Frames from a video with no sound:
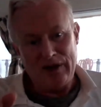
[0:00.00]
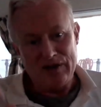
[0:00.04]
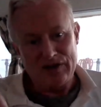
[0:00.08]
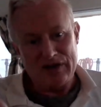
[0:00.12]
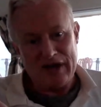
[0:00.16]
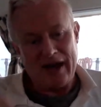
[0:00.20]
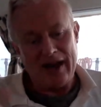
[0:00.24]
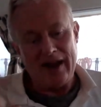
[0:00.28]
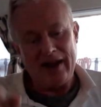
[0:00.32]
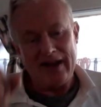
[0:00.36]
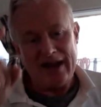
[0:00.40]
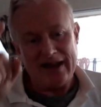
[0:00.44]
and
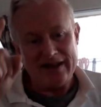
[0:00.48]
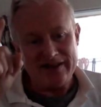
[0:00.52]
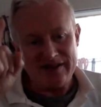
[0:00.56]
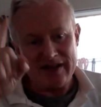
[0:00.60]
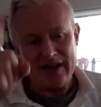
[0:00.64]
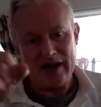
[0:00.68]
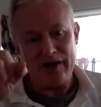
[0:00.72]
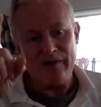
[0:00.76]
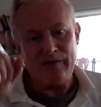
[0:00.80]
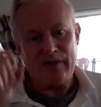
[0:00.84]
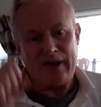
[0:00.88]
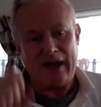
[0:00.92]
you say
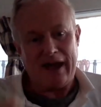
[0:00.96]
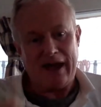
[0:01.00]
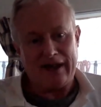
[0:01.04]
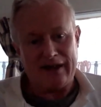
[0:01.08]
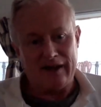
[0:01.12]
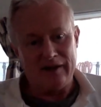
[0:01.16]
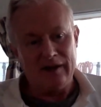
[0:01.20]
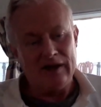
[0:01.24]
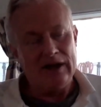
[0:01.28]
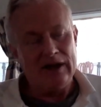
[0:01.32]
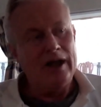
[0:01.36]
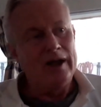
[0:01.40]
instead of
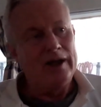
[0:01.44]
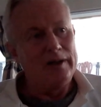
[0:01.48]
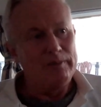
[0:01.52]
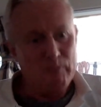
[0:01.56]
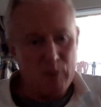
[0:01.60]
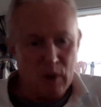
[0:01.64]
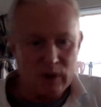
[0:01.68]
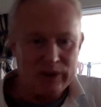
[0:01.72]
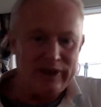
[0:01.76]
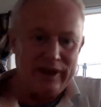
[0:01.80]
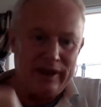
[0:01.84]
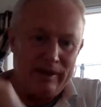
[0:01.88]
cattle,
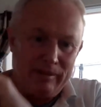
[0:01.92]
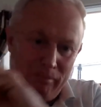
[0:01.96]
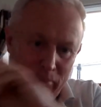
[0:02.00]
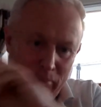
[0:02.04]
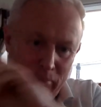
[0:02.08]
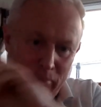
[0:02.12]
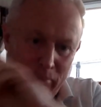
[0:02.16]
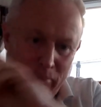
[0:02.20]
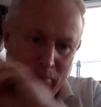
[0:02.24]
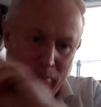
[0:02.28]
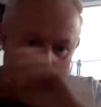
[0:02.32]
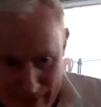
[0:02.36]
put the
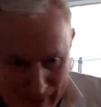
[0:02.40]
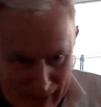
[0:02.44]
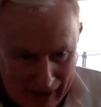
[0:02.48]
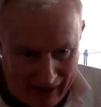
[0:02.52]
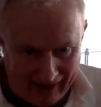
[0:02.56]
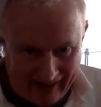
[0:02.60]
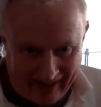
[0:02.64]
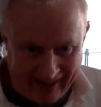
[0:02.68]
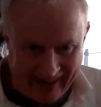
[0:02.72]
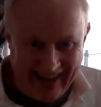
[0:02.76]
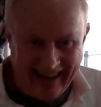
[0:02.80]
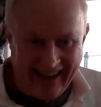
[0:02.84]
impala
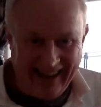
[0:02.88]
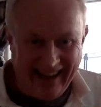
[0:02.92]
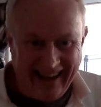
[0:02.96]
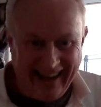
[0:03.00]
back.